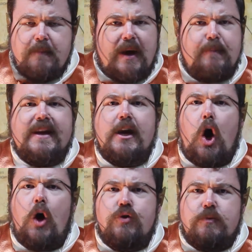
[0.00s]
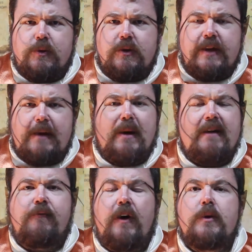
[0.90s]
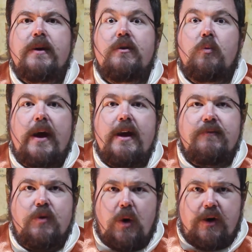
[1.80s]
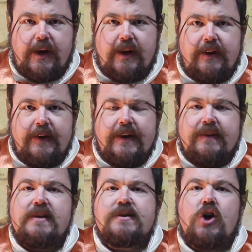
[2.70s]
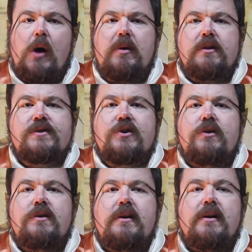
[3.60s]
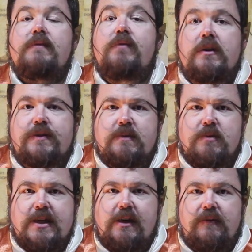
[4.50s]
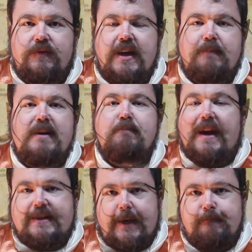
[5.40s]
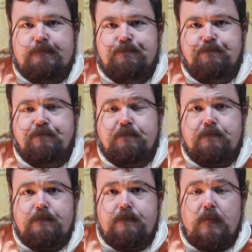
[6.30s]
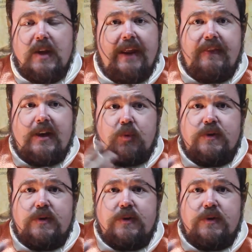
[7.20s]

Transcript: By being honourable and by following the way of the warrior, these kobolds could advance themselves and be better. And that